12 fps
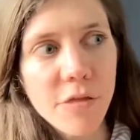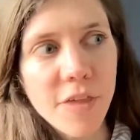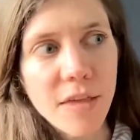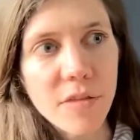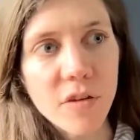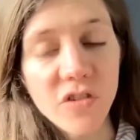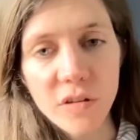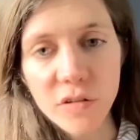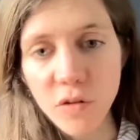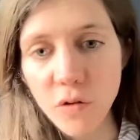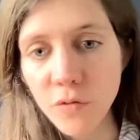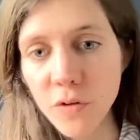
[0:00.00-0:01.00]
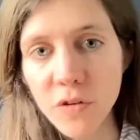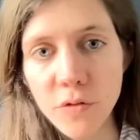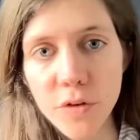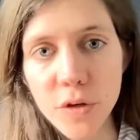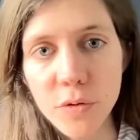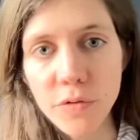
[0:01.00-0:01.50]
think that she's softened her
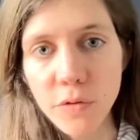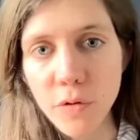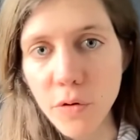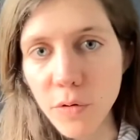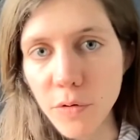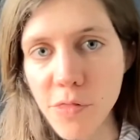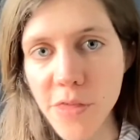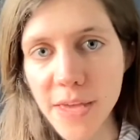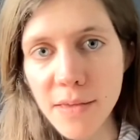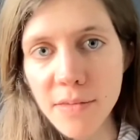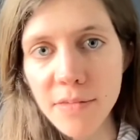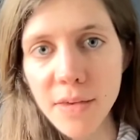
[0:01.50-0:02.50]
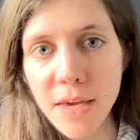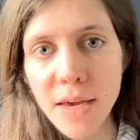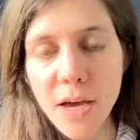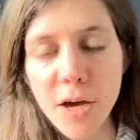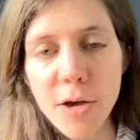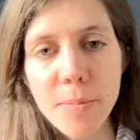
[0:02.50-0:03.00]
views on a lot of things.
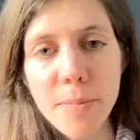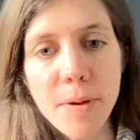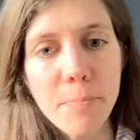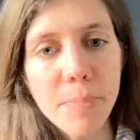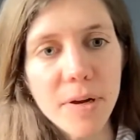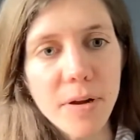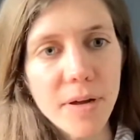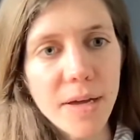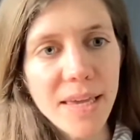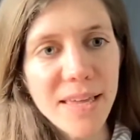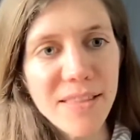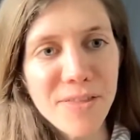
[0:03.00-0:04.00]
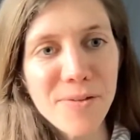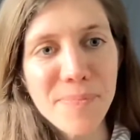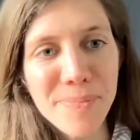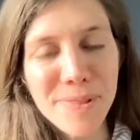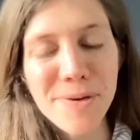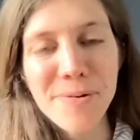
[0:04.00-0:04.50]
But
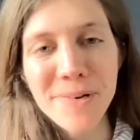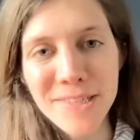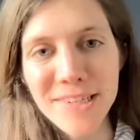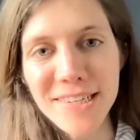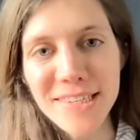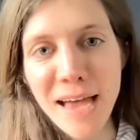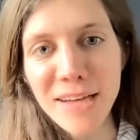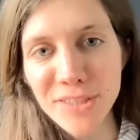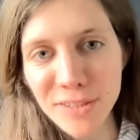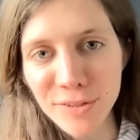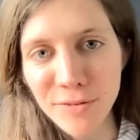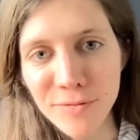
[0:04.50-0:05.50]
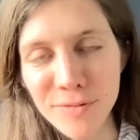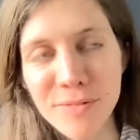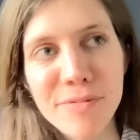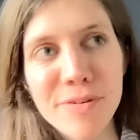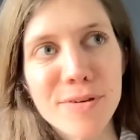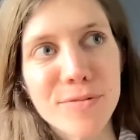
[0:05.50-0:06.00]
the question is, has she softened her
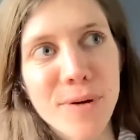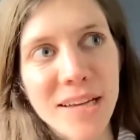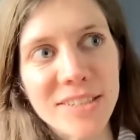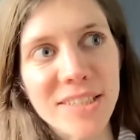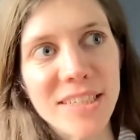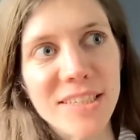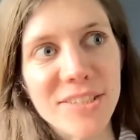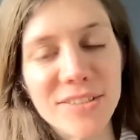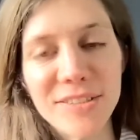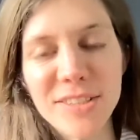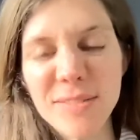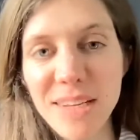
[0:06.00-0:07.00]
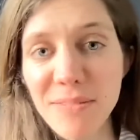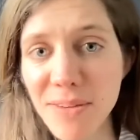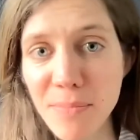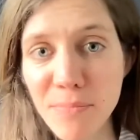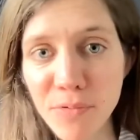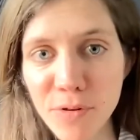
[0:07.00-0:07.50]
views or has she just
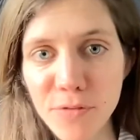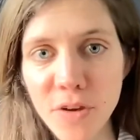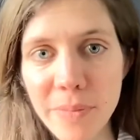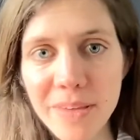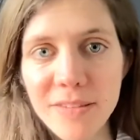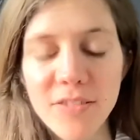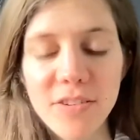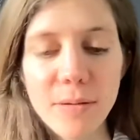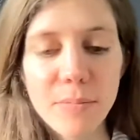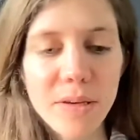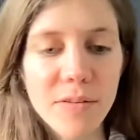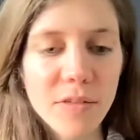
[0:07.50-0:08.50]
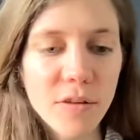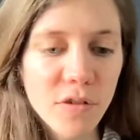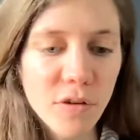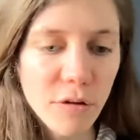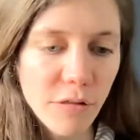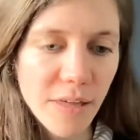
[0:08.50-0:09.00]
improved her messaging? Because the
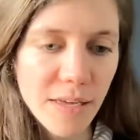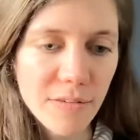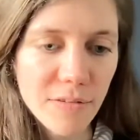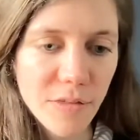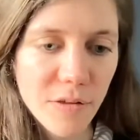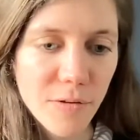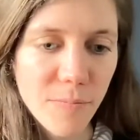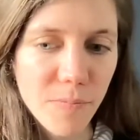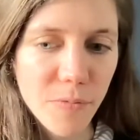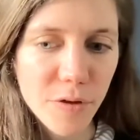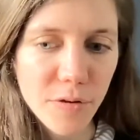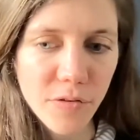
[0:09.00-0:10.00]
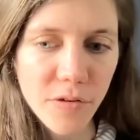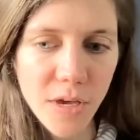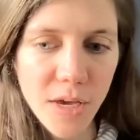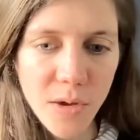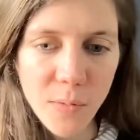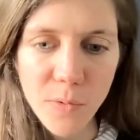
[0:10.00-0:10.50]
two things that
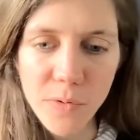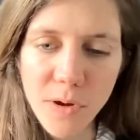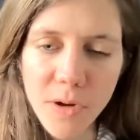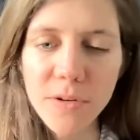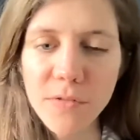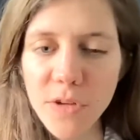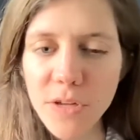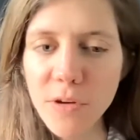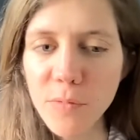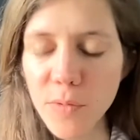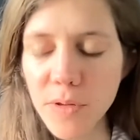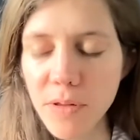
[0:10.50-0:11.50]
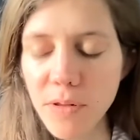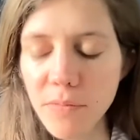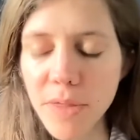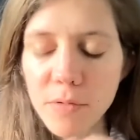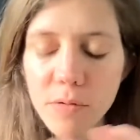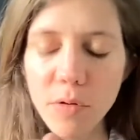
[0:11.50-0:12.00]
were kind of, you know,
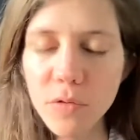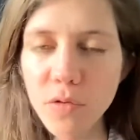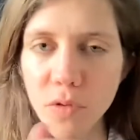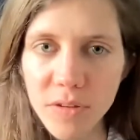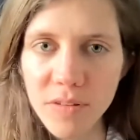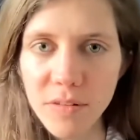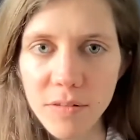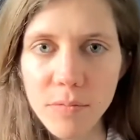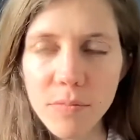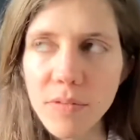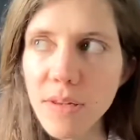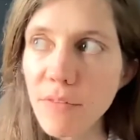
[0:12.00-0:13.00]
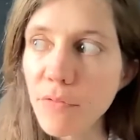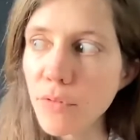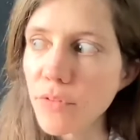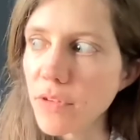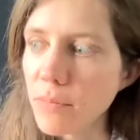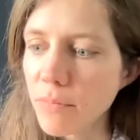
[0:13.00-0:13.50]
there are lots of criticisms
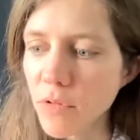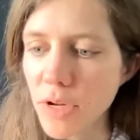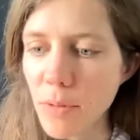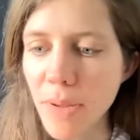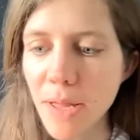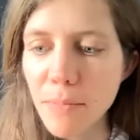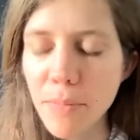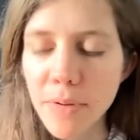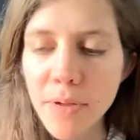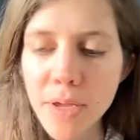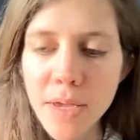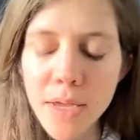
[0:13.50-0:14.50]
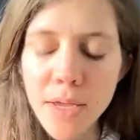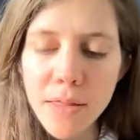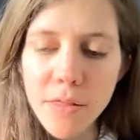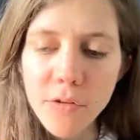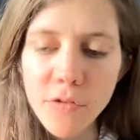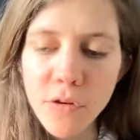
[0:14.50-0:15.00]
leveled at Marine Le Pen, but
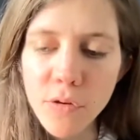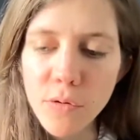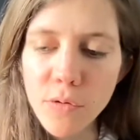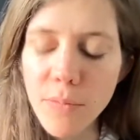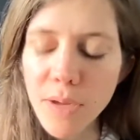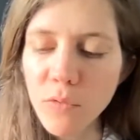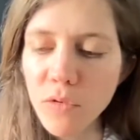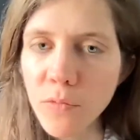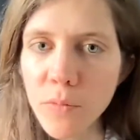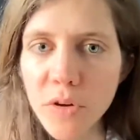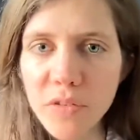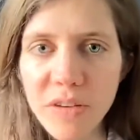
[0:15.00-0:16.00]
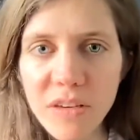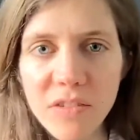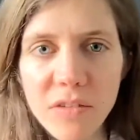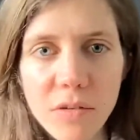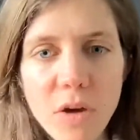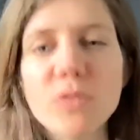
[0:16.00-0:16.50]
the two main ones from last year
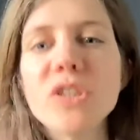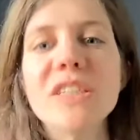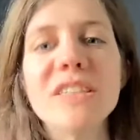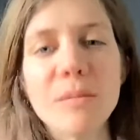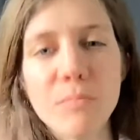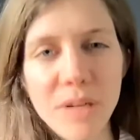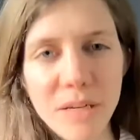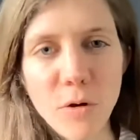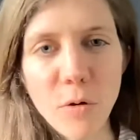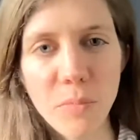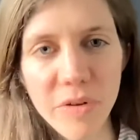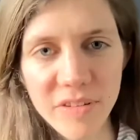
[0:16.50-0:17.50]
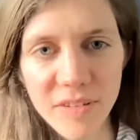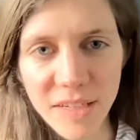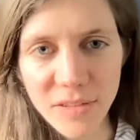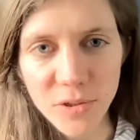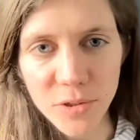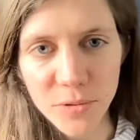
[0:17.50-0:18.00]
is, oh, she's simply not
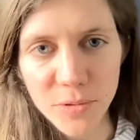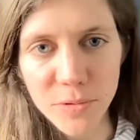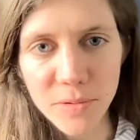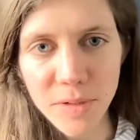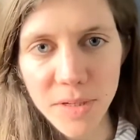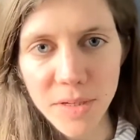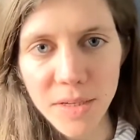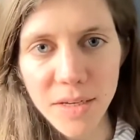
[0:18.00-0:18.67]
presidential.